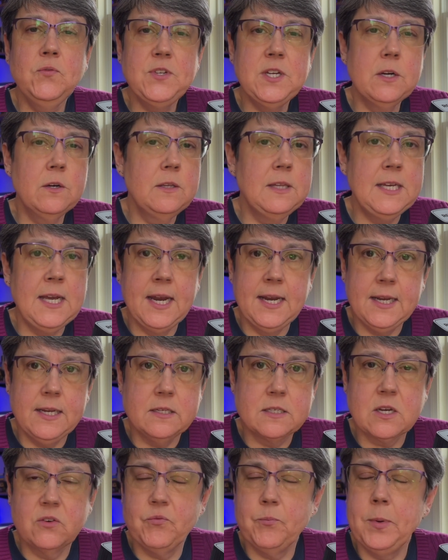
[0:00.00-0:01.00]
here in the
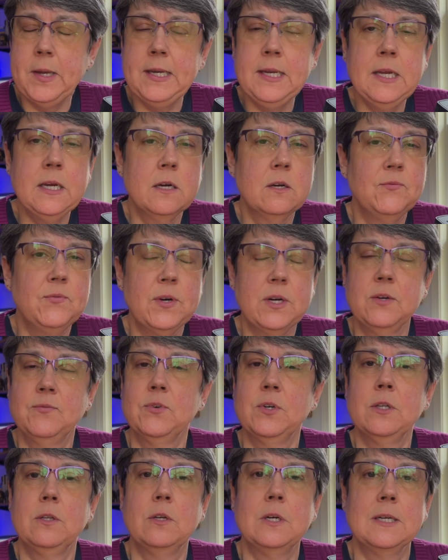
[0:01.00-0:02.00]
80s. I've been here a very,
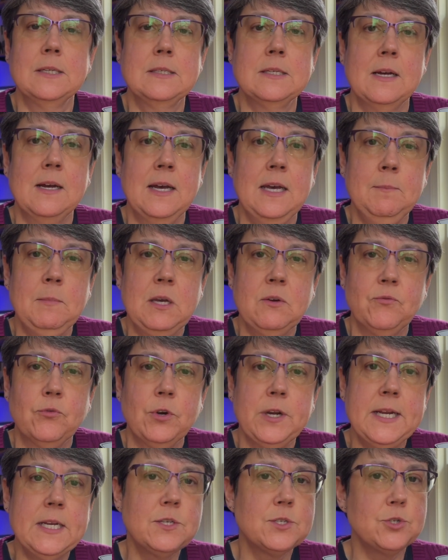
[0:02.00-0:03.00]
very long time, have
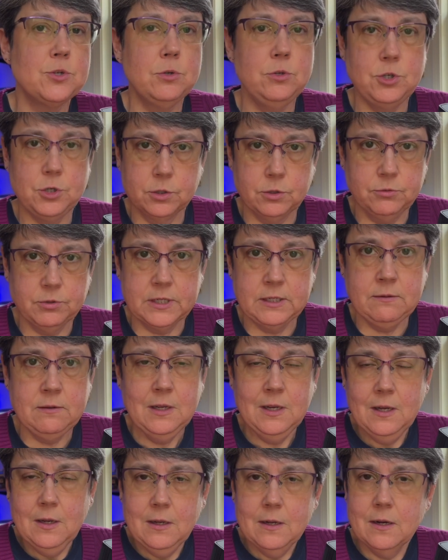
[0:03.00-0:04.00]
raised 2 children
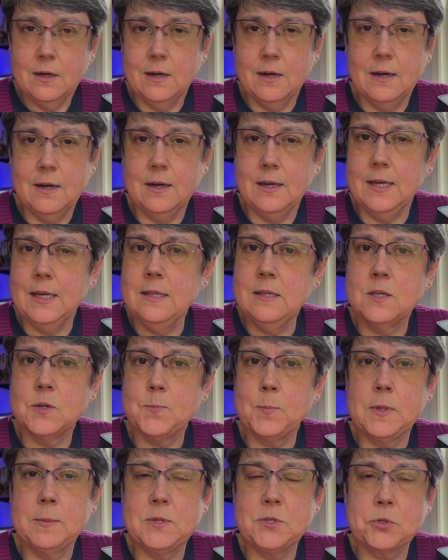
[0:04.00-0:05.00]
in
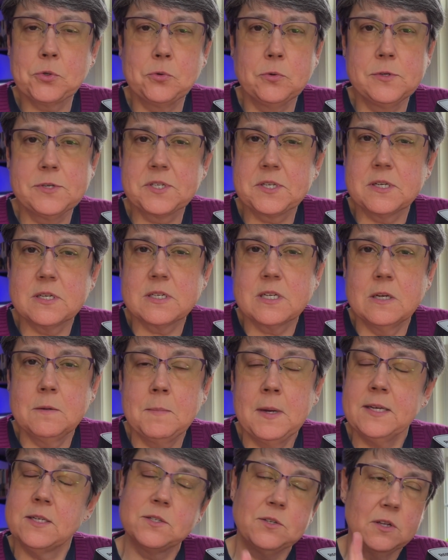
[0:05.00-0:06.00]
the Plymouth school
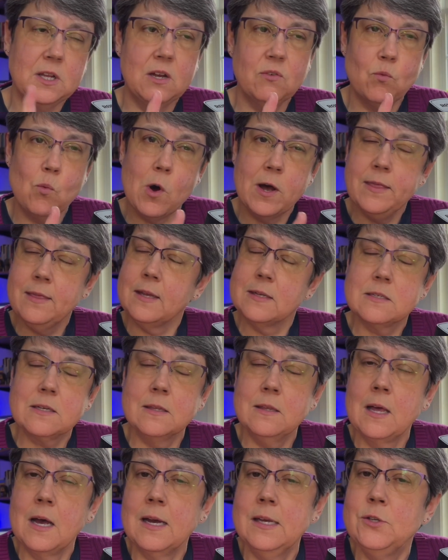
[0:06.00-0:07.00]
system. I still have one that's
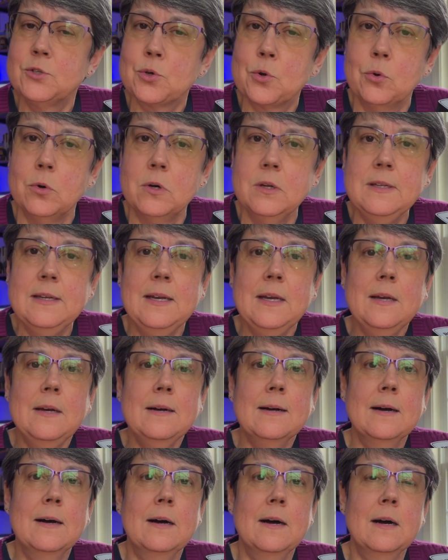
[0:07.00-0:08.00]
in high school.
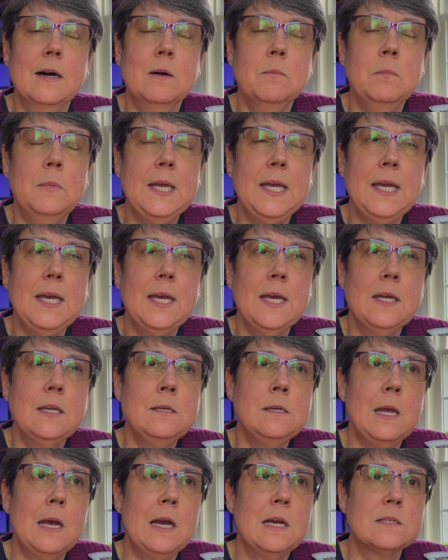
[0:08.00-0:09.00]

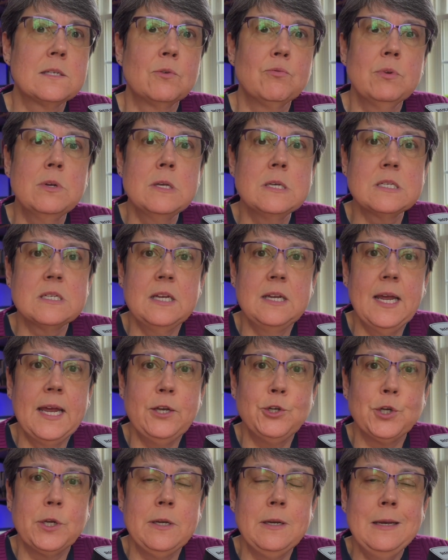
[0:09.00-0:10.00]
And as a real estate
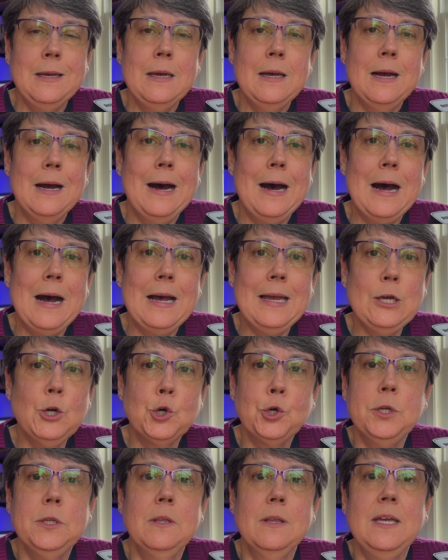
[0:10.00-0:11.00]
agent, I
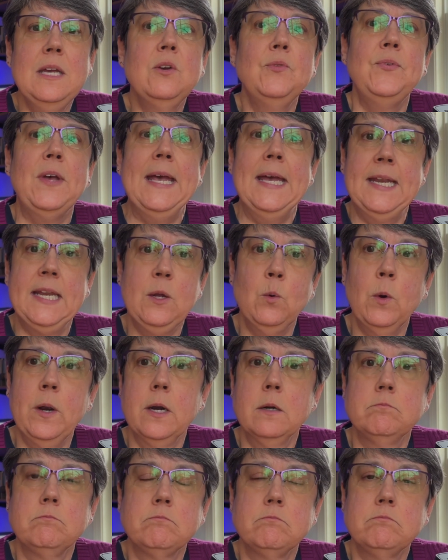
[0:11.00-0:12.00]
could live
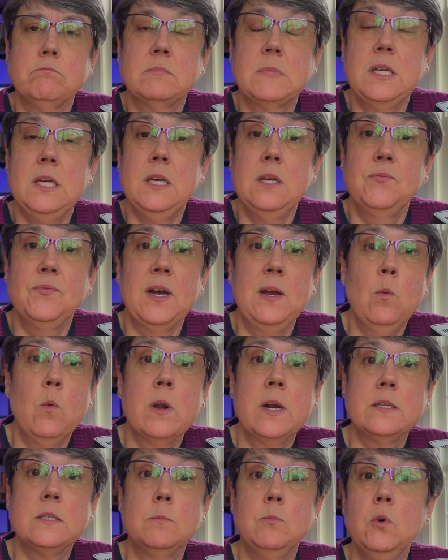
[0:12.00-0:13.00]
anywhere. If I
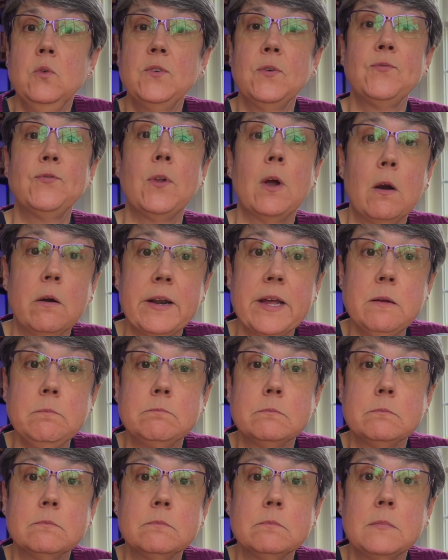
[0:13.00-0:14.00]
wanted to move to Florida,
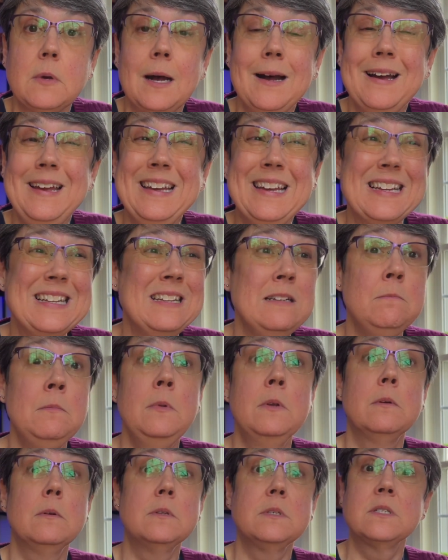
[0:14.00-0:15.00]
I
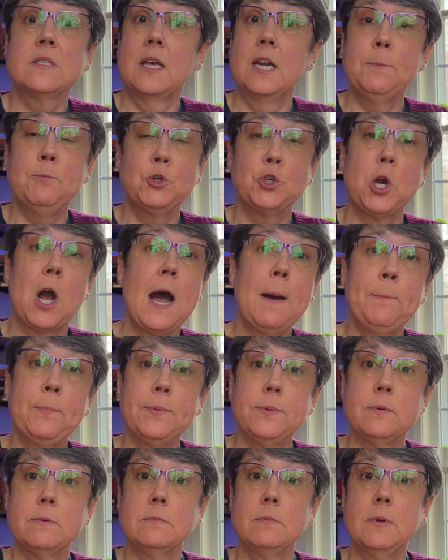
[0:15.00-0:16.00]
can set up shop
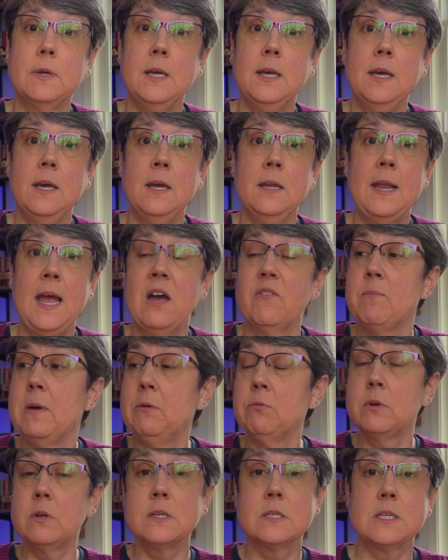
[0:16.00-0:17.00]
and have my
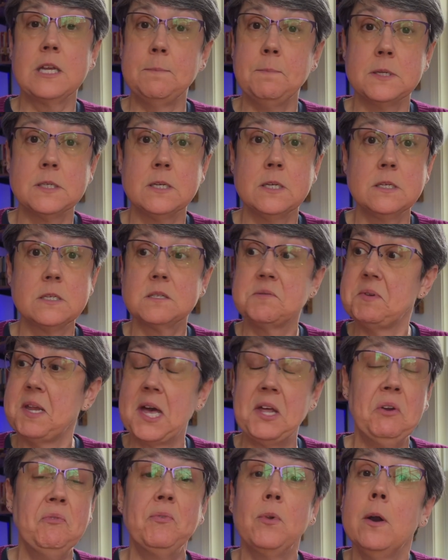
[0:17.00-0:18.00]
real estate business
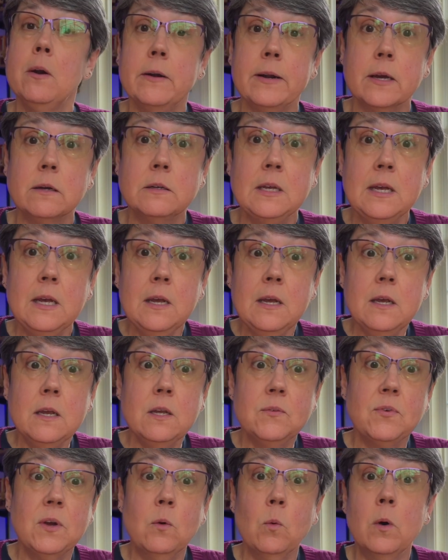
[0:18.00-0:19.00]
down in Florida.
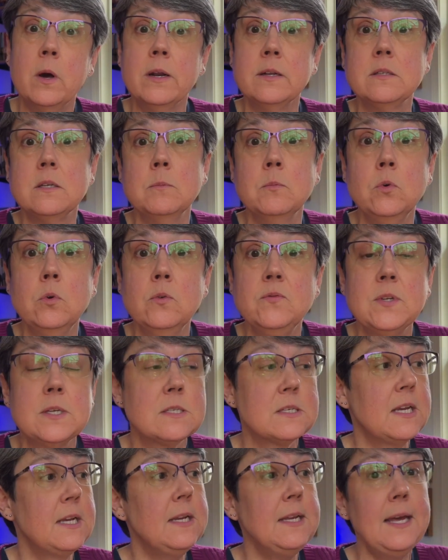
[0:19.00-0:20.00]
If I wanted to move to
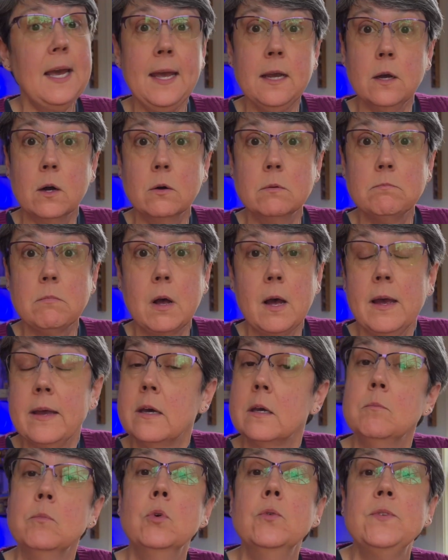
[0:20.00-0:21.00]
San Diego, I
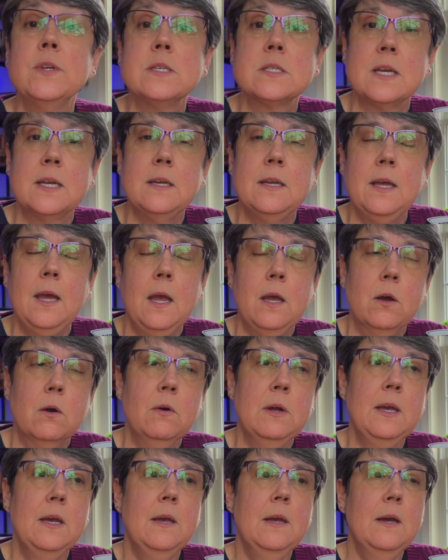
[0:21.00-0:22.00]
could move to San Diego.
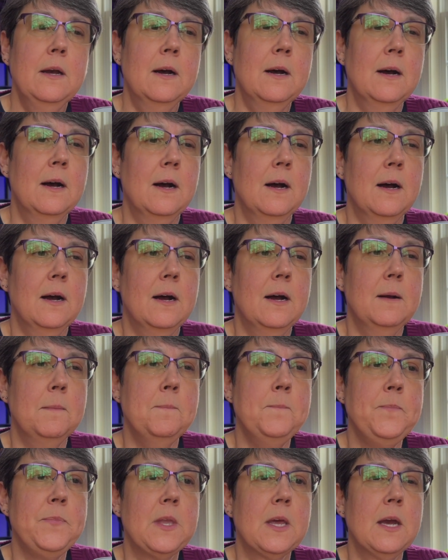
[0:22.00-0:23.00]

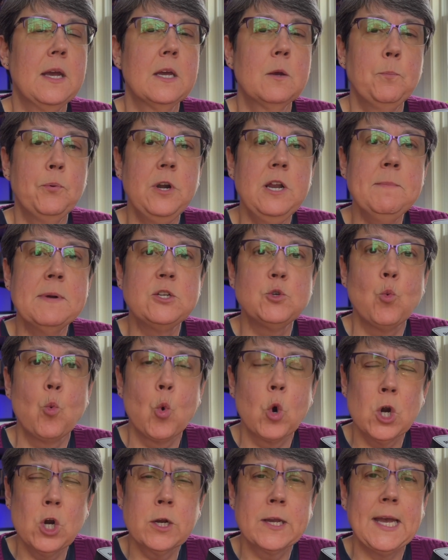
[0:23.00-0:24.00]
I could pretty much
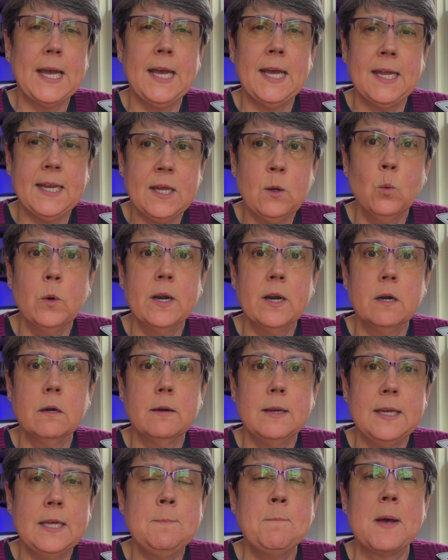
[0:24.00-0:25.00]
work
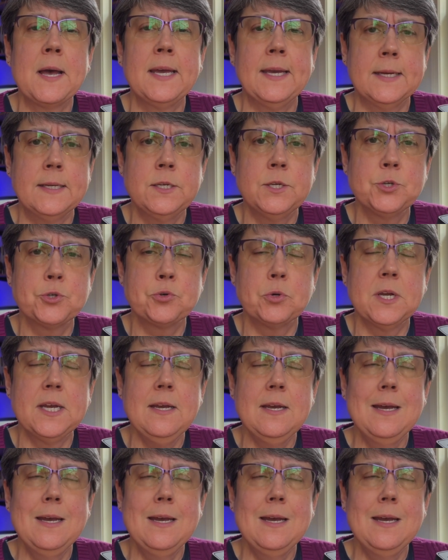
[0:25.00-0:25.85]
anywhere in my industry.